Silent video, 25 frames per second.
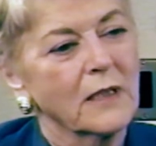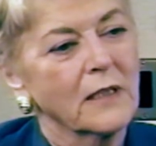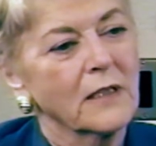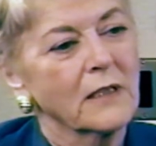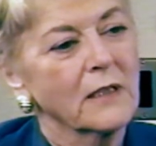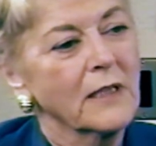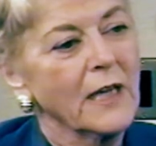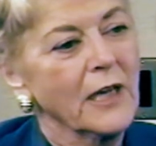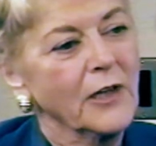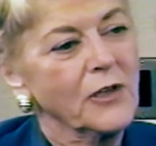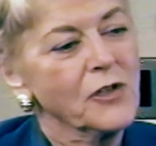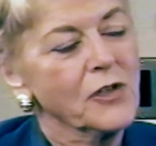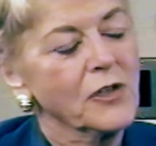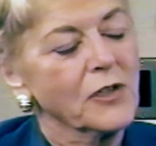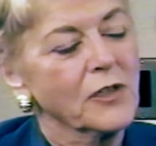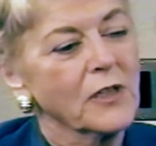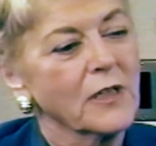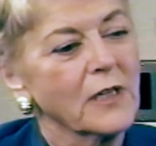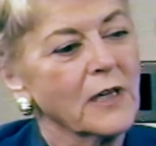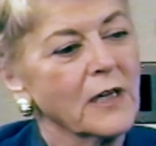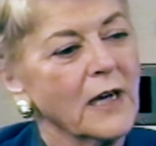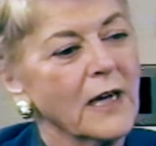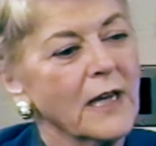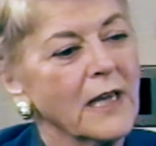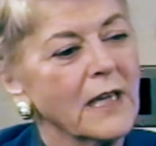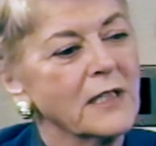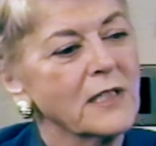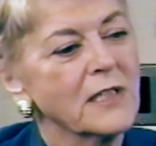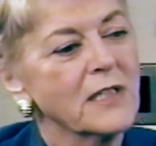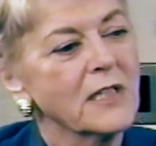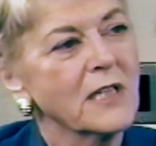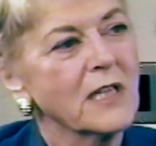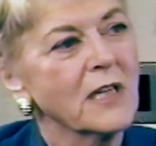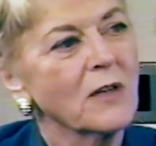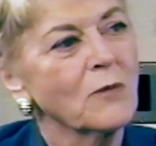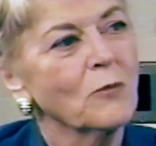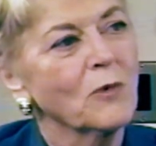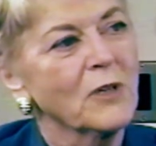election, I had
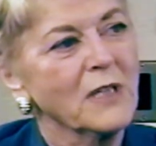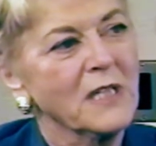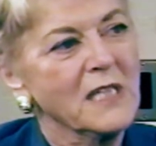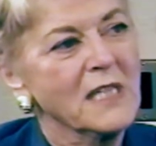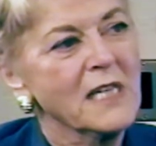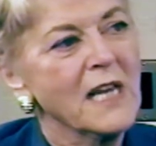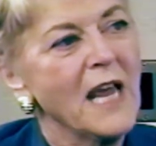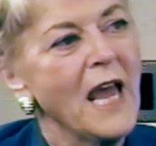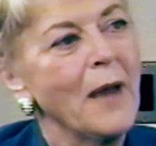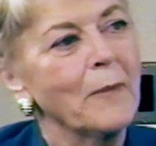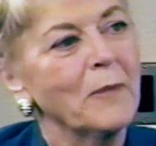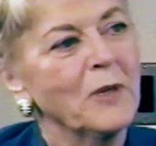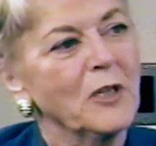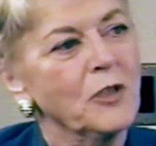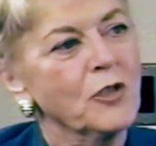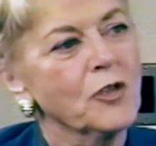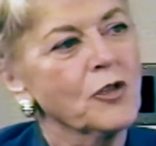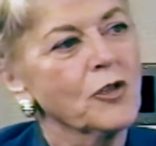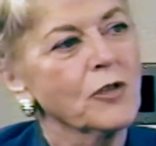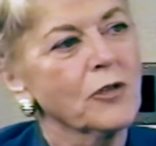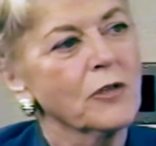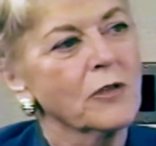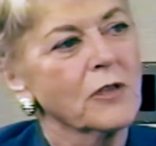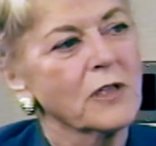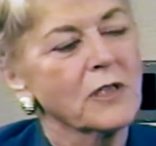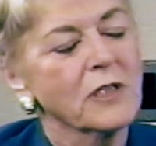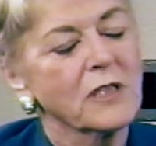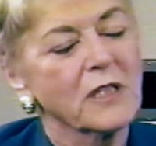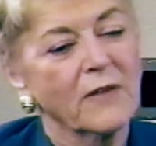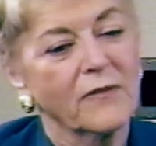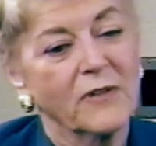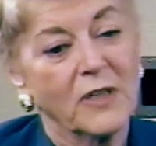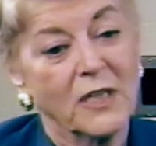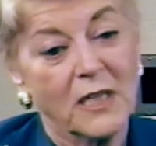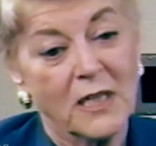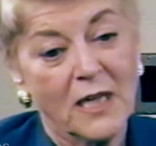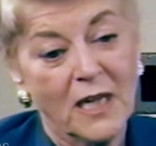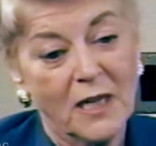seen what damage the
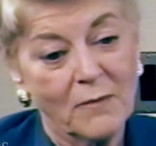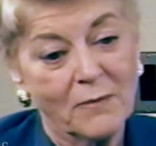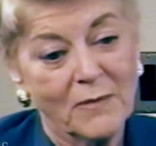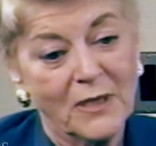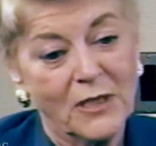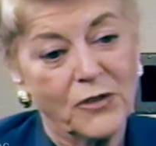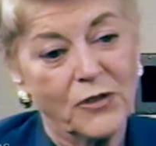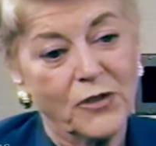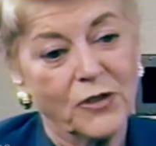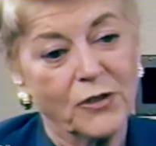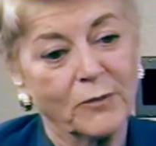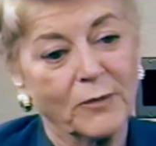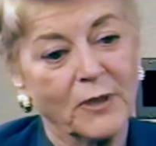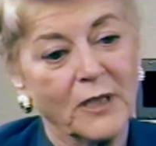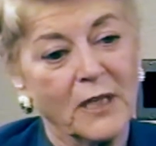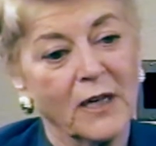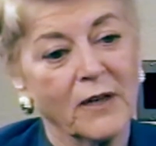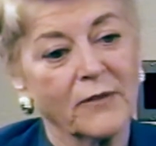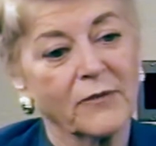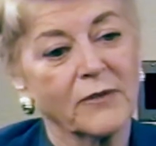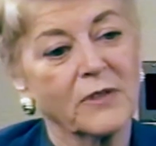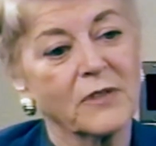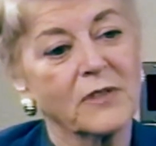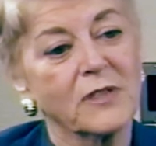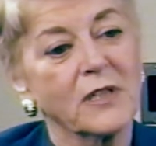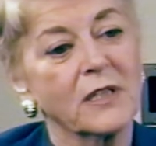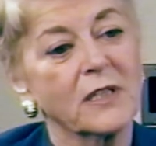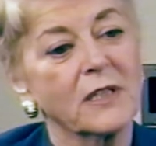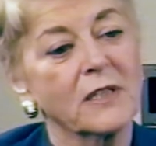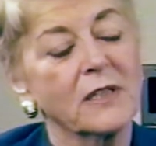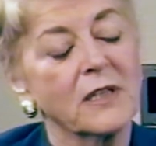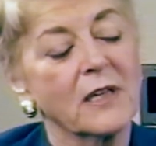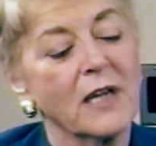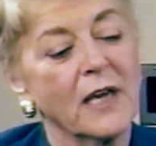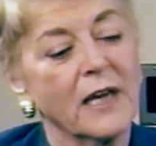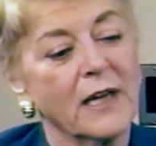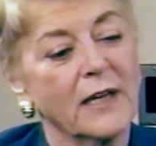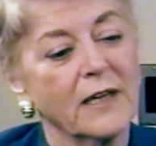seventy-eight midterm conference had
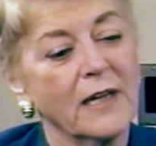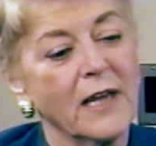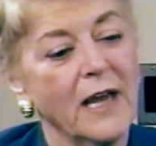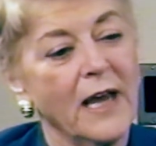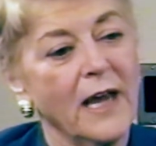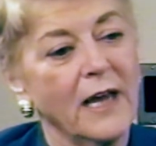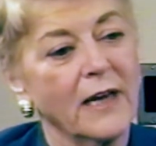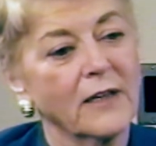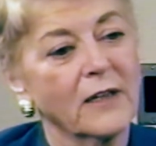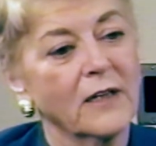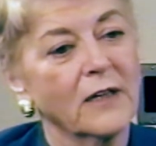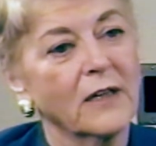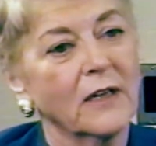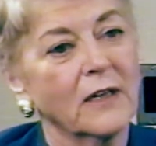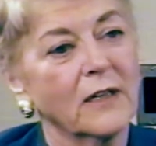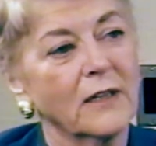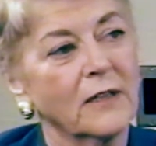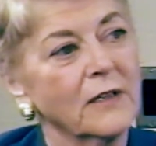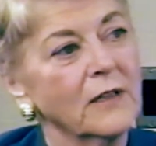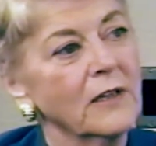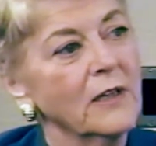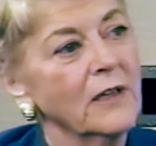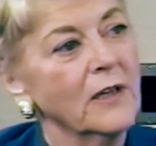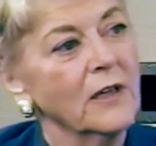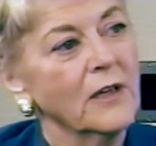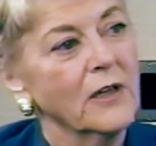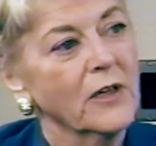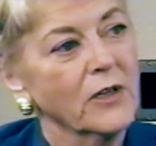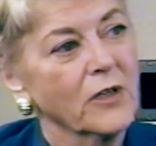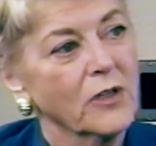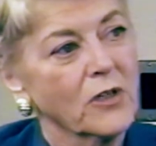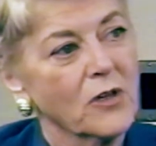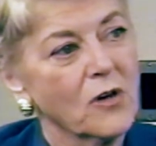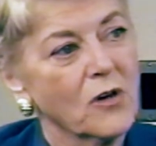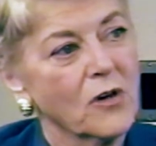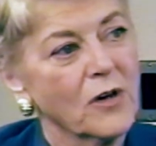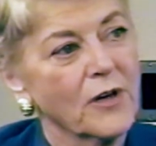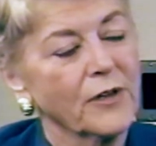had, had on
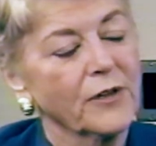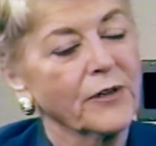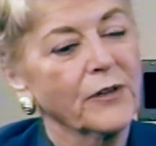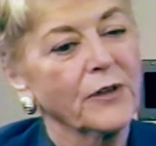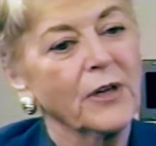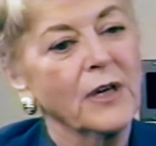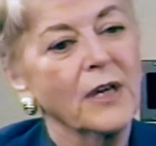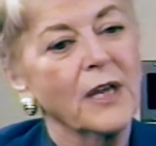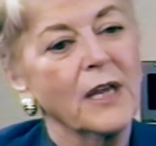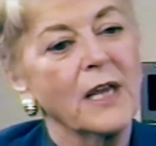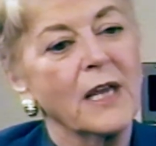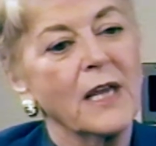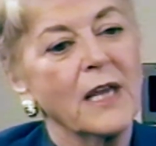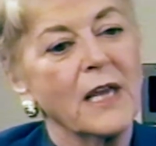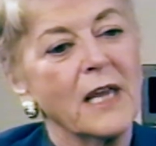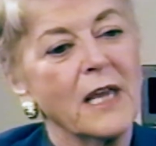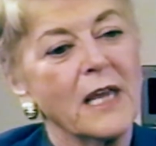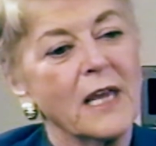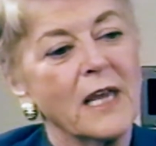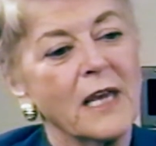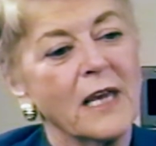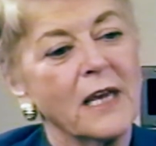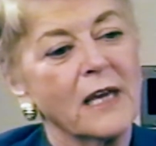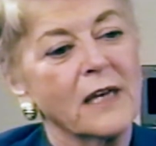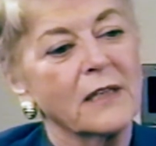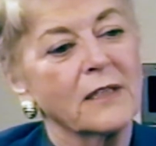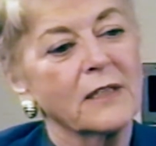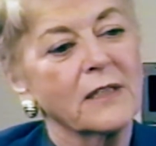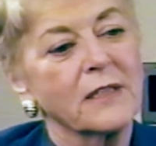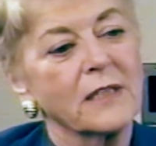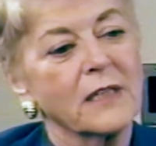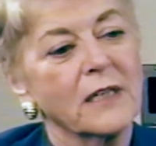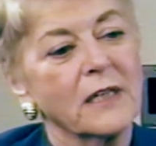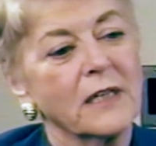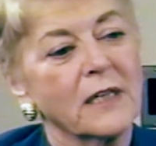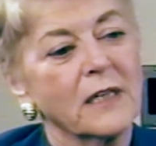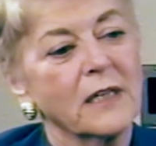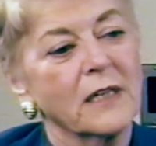Carter, and
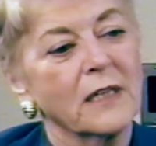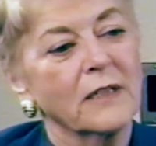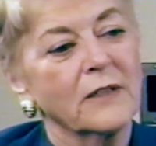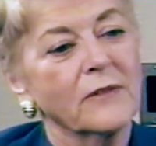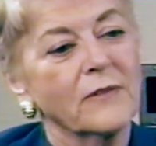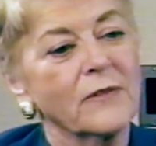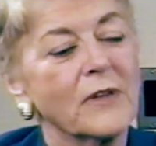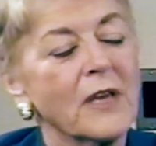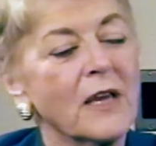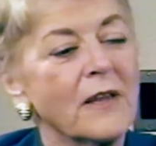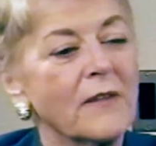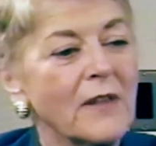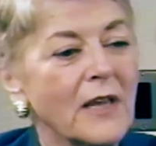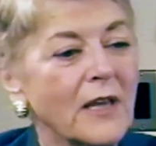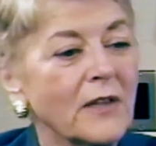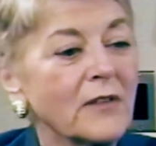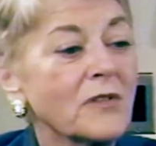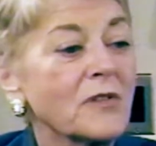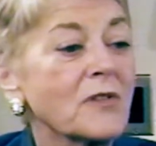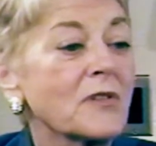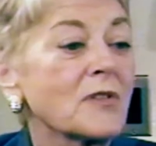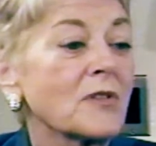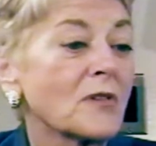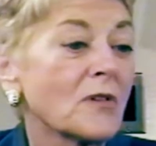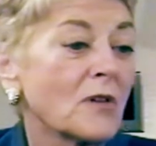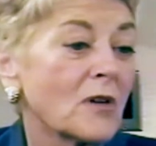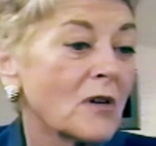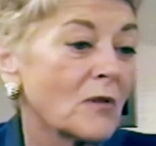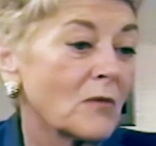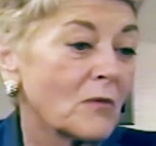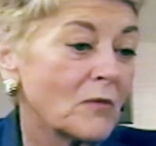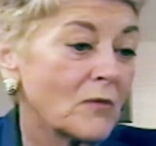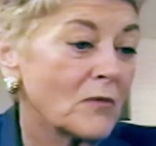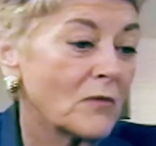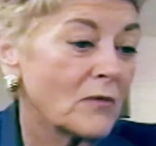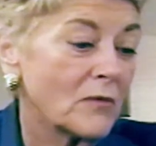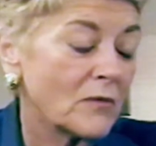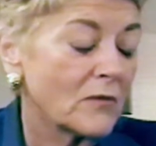uh, and then saw,
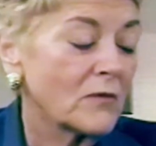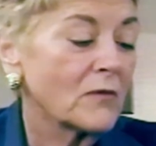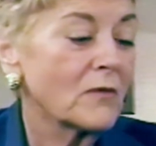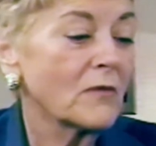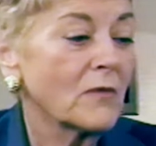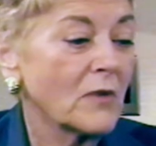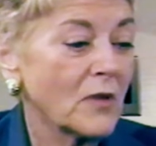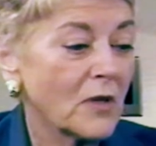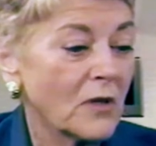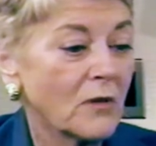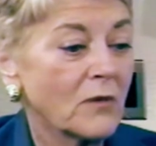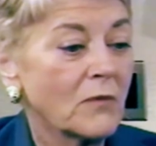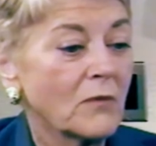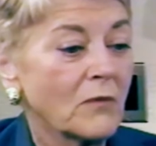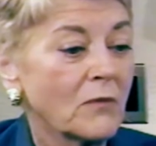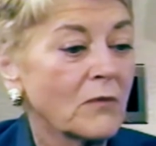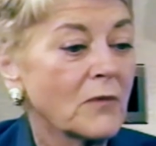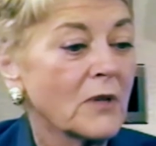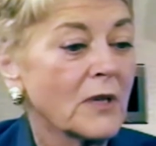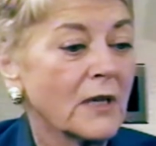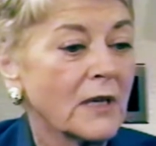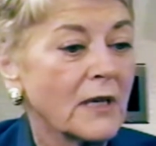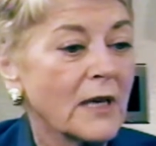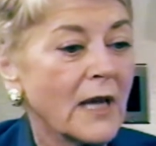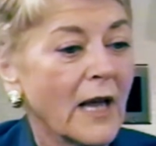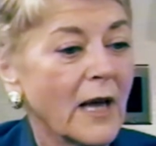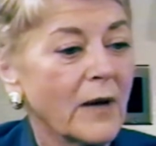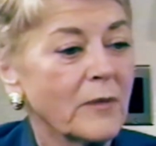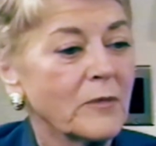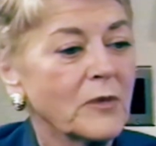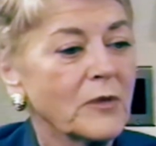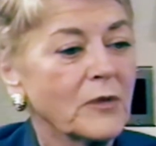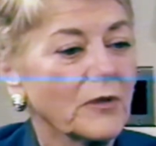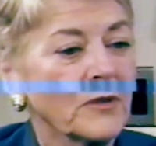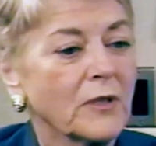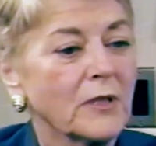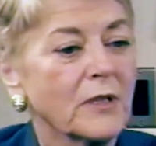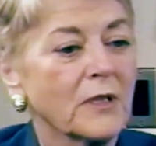you know, what had
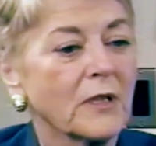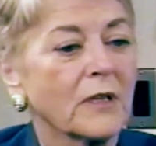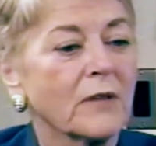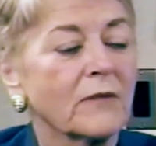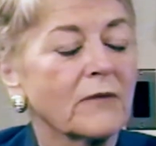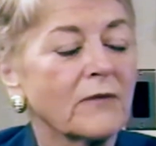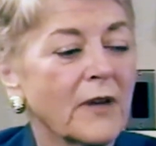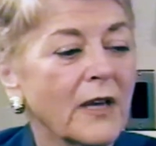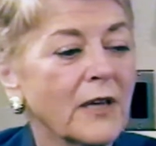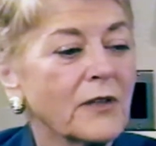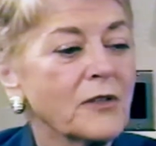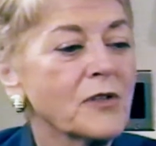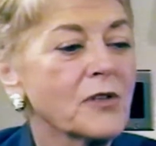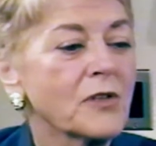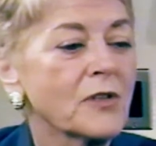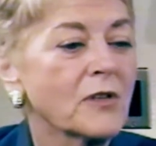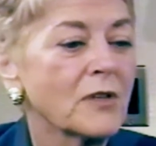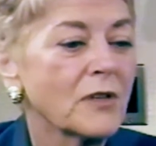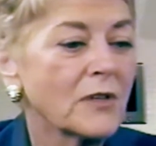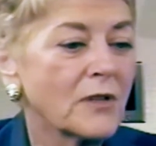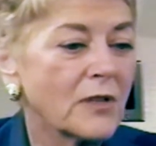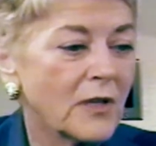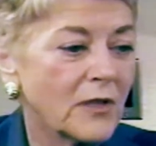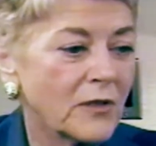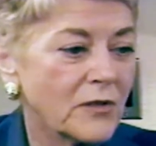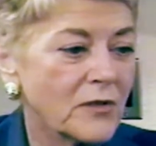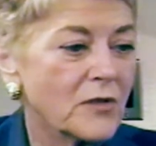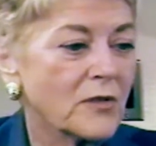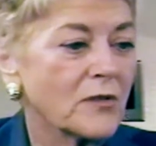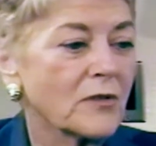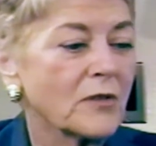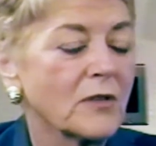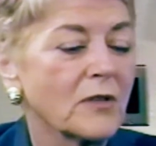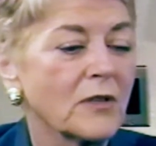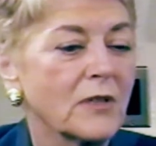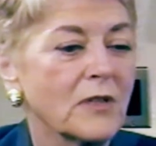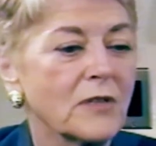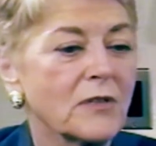happened during the convention, and then
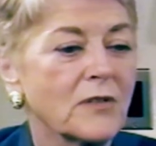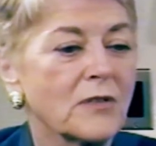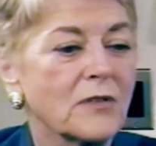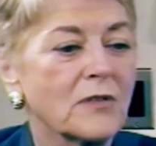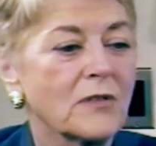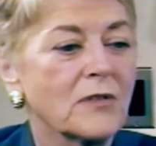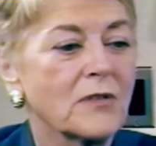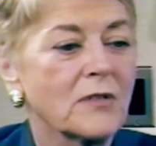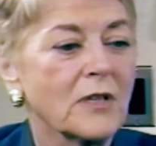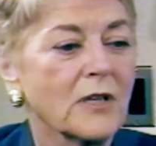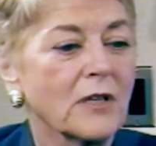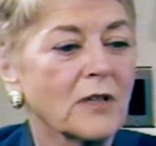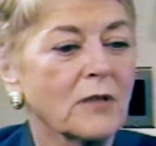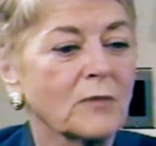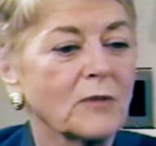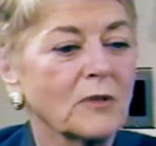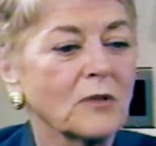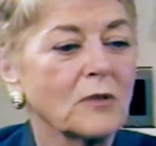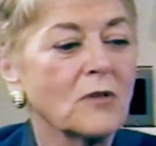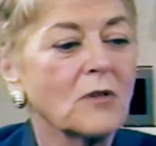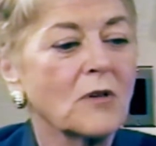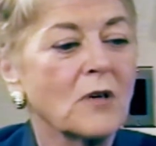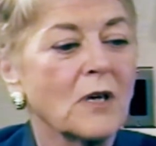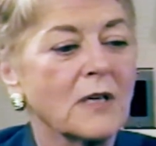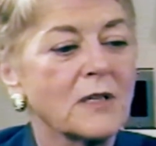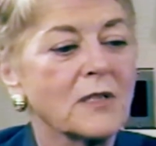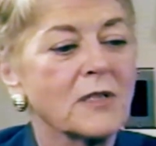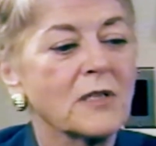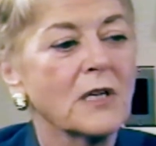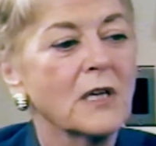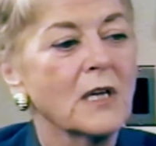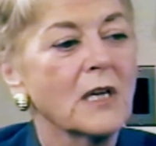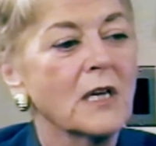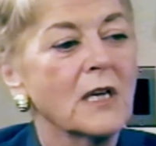saw his terrible loss.